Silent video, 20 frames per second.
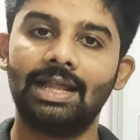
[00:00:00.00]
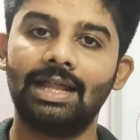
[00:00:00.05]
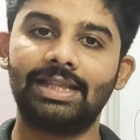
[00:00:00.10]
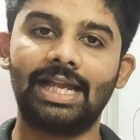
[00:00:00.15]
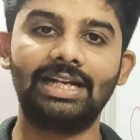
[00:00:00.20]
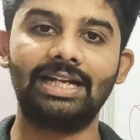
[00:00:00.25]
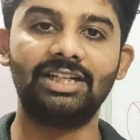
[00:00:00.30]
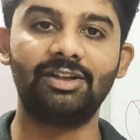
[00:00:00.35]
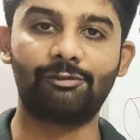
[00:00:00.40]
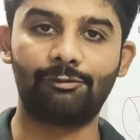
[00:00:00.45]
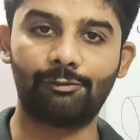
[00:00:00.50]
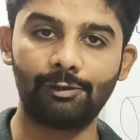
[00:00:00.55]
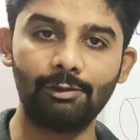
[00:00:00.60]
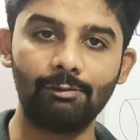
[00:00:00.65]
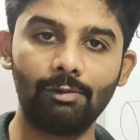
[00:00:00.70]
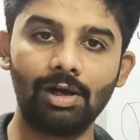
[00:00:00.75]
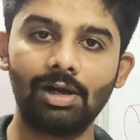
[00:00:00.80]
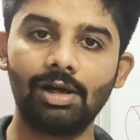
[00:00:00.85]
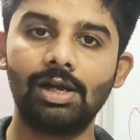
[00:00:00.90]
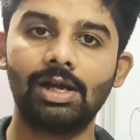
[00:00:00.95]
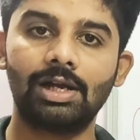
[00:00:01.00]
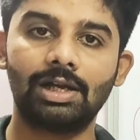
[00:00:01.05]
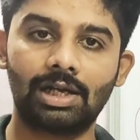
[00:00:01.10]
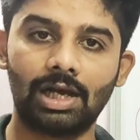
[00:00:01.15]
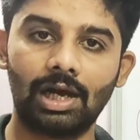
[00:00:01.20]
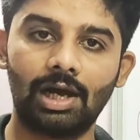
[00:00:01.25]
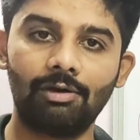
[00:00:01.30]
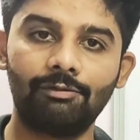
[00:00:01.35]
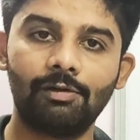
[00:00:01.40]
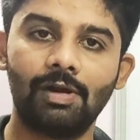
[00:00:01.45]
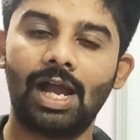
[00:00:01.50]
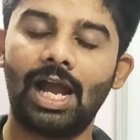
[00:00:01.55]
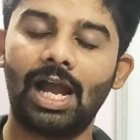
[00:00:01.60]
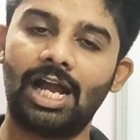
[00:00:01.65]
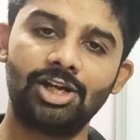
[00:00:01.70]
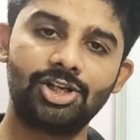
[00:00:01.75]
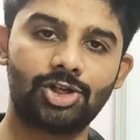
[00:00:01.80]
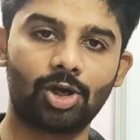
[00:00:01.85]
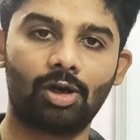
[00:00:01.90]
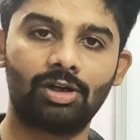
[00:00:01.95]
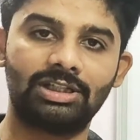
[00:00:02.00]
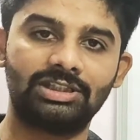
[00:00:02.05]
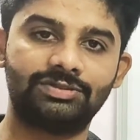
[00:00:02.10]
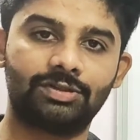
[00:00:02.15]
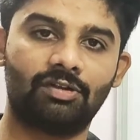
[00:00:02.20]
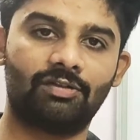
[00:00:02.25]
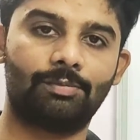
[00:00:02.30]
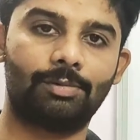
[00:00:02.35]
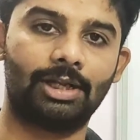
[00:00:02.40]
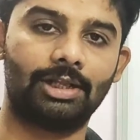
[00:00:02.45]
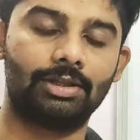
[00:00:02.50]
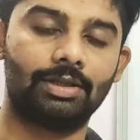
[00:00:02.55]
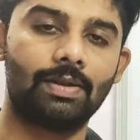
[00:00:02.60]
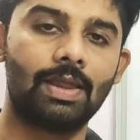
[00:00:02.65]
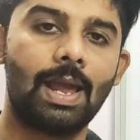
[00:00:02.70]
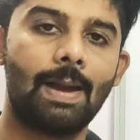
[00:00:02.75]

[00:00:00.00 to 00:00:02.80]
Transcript: that is fever, cough and shortness of breath.